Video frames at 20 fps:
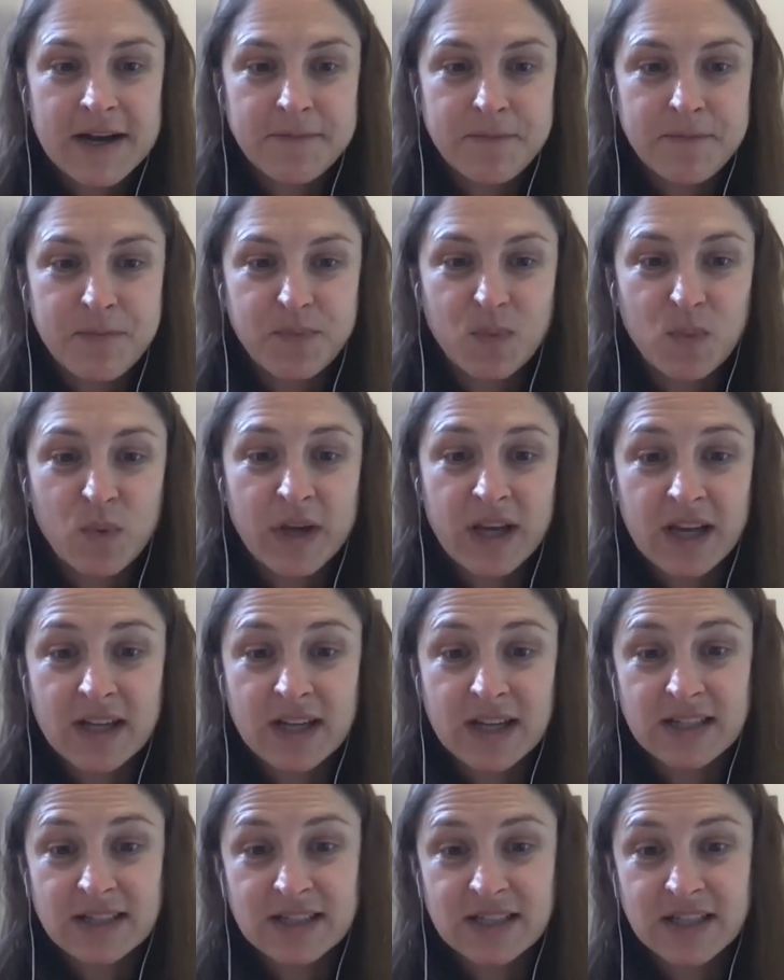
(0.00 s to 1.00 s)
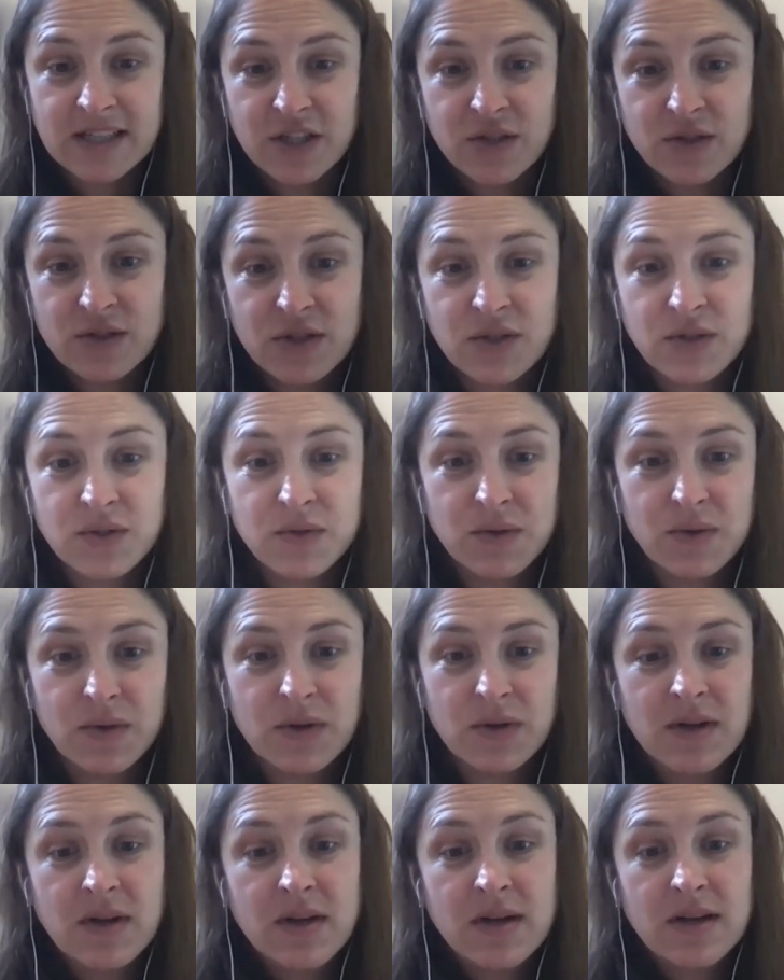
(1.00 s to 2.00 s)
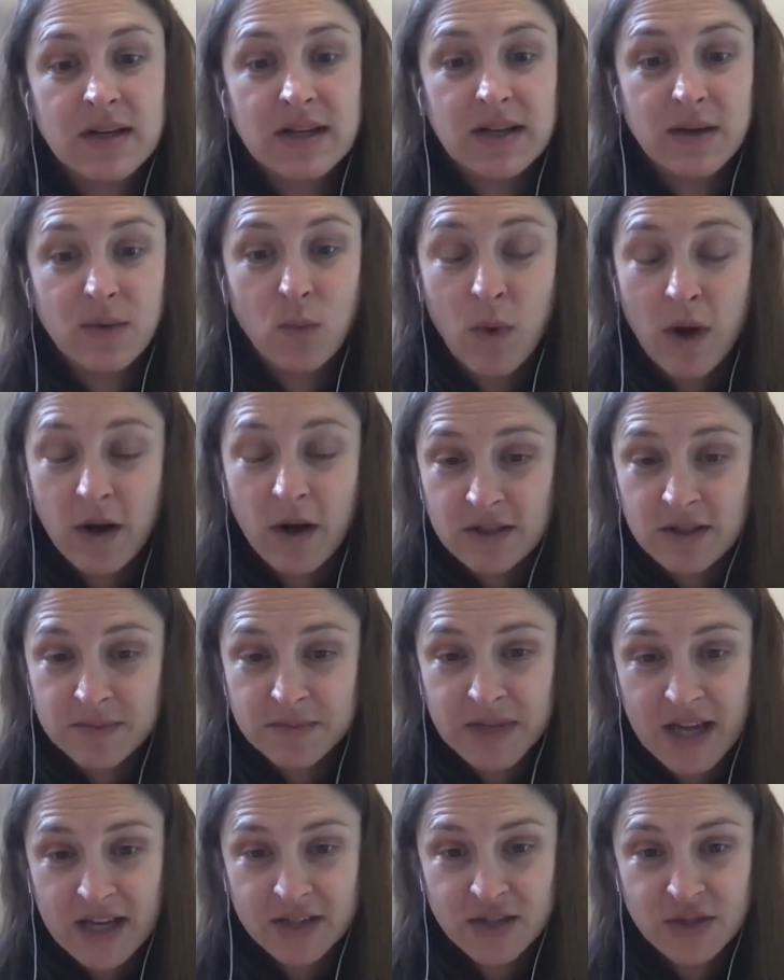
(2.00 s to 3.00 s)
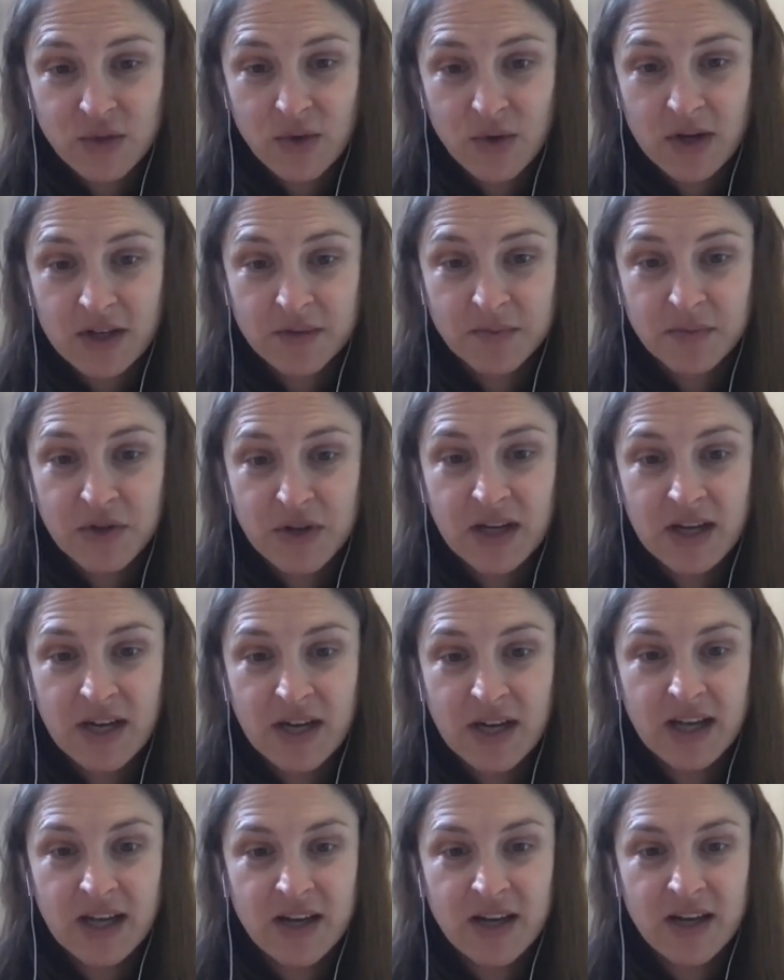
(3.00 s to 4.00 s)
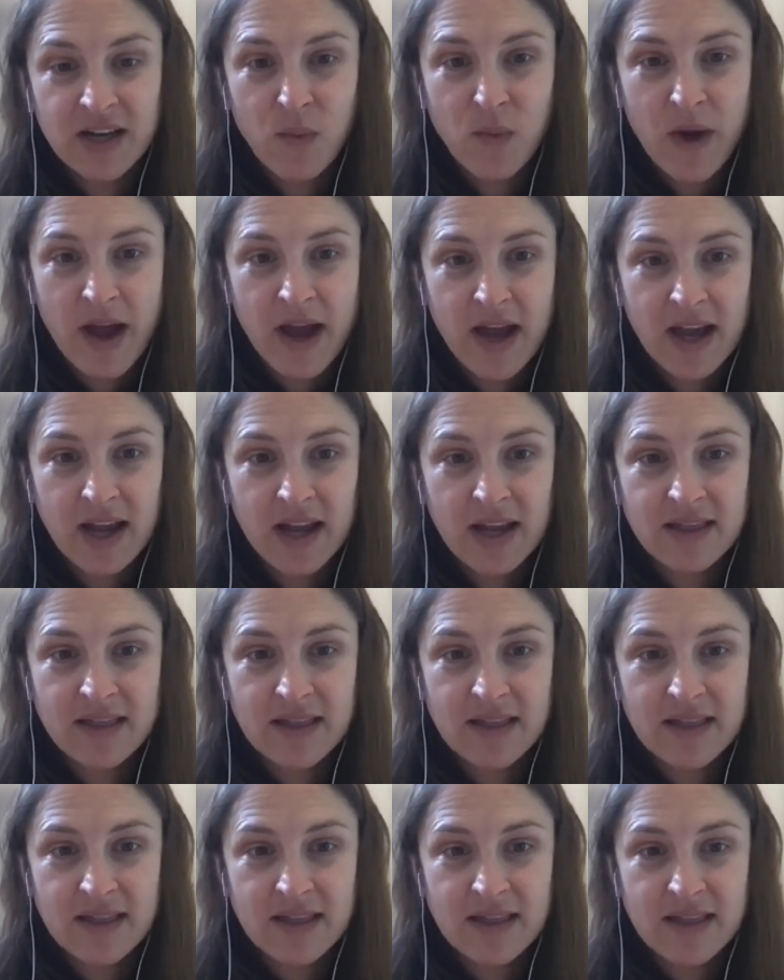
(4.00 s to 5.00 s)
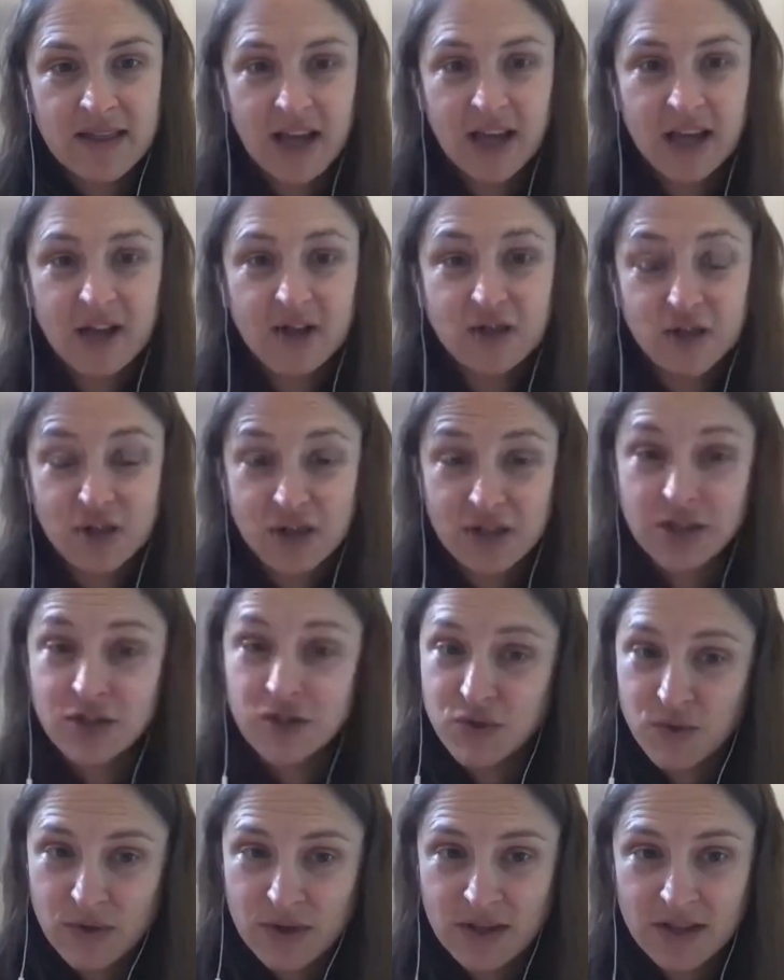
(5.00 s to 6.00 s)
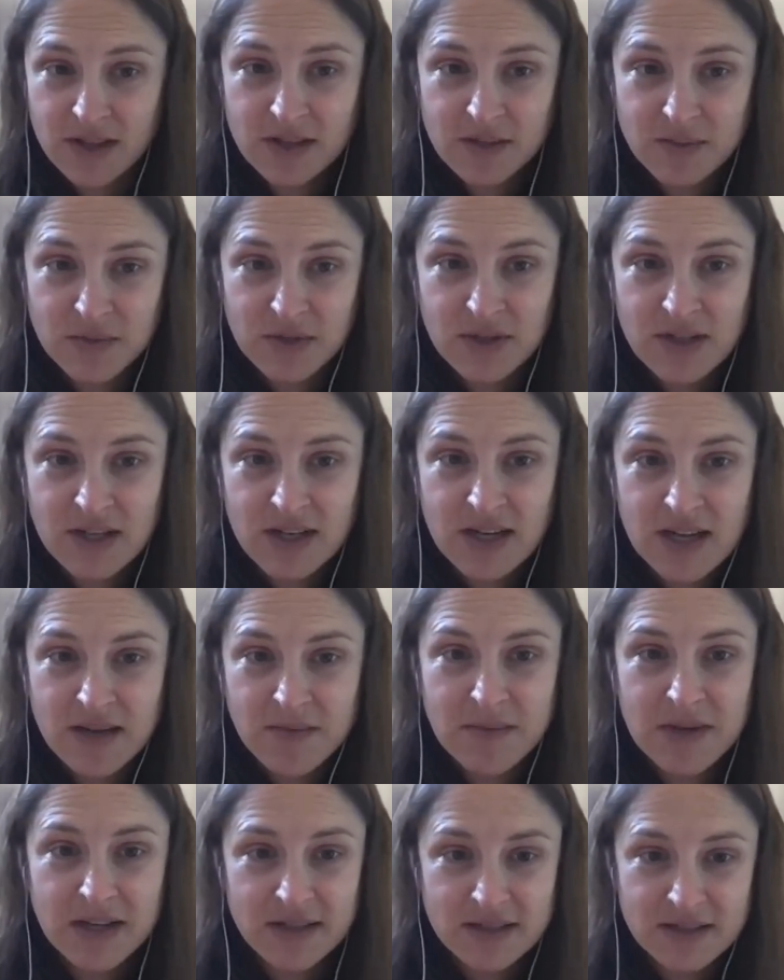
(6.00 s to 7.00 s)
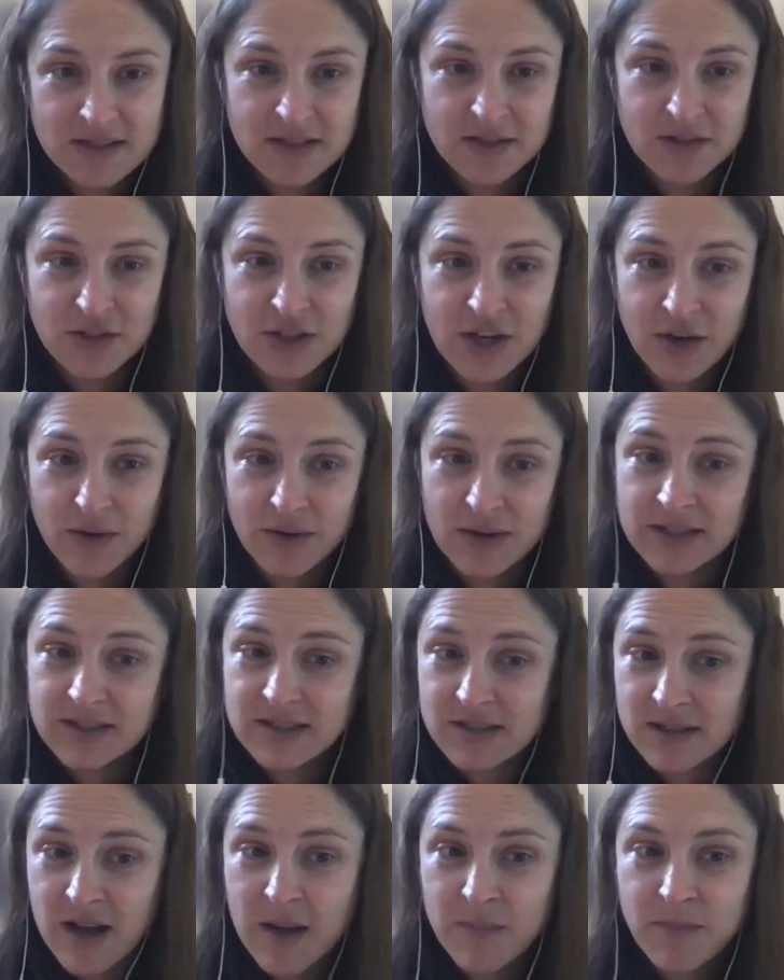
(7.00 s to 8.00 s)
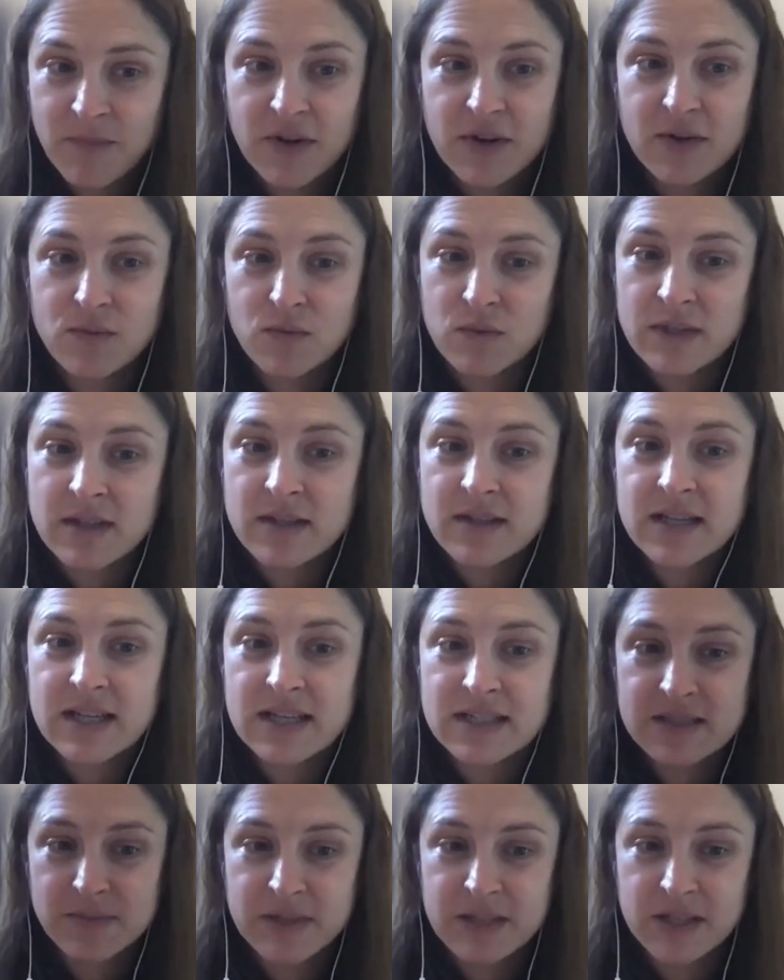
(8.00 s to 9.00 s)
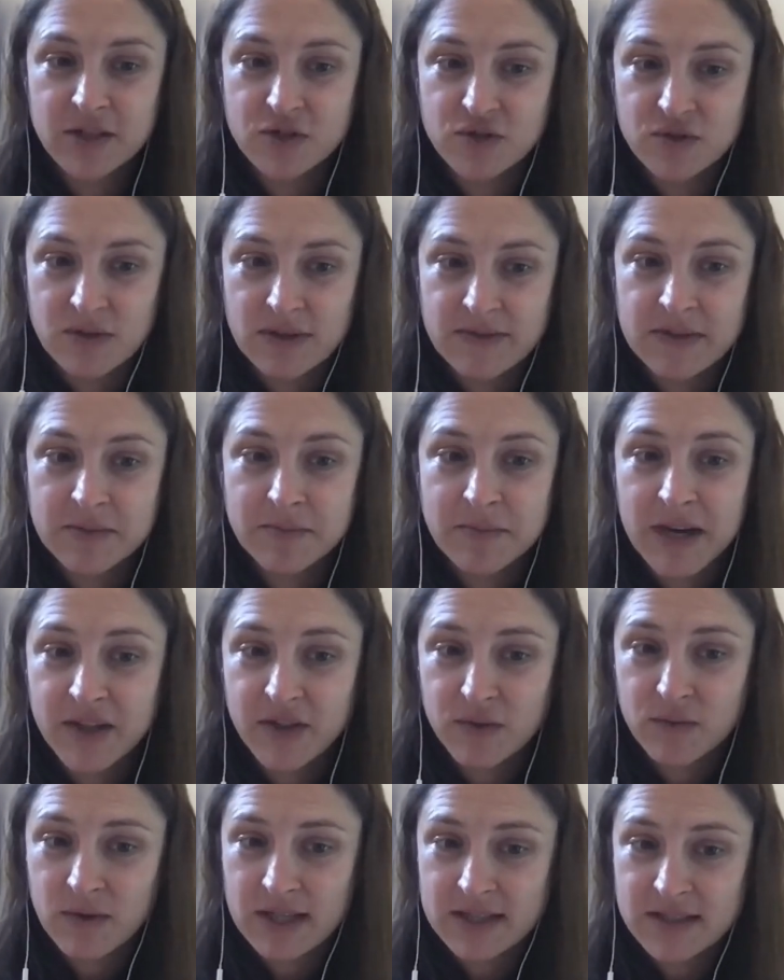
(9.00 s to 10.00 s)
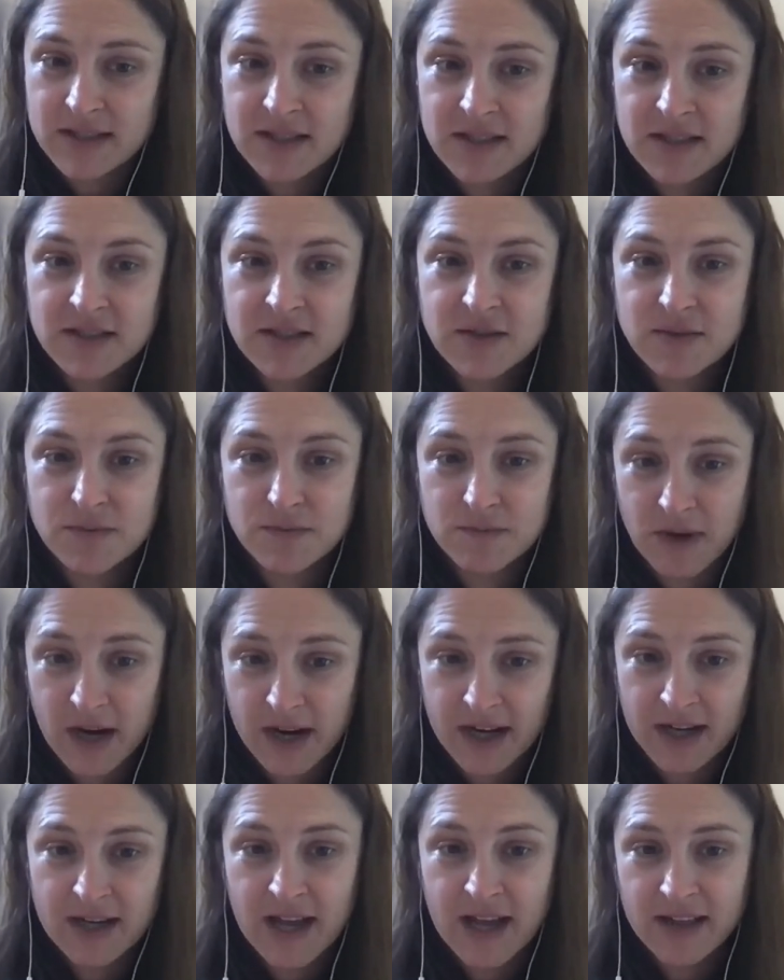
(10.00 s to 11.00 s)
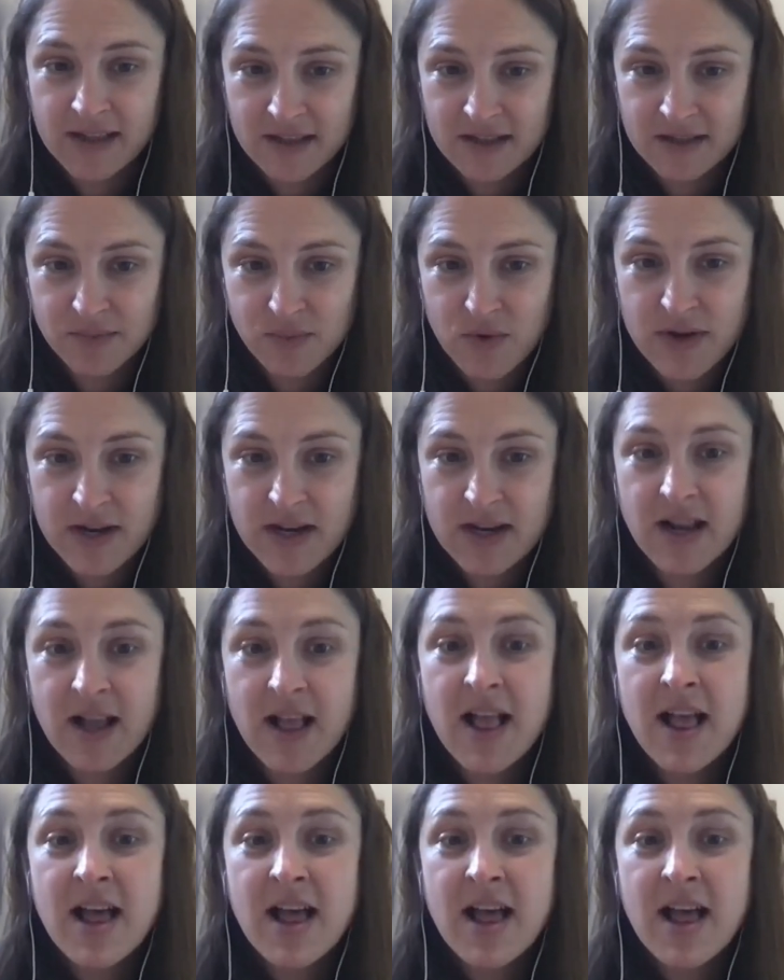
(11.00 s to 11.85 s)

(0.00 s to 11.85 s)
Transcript: we can continue to welcome guests to our community in the way that they should enjoy the community, because, you know, its comfort really is being driven by the residents right at this point,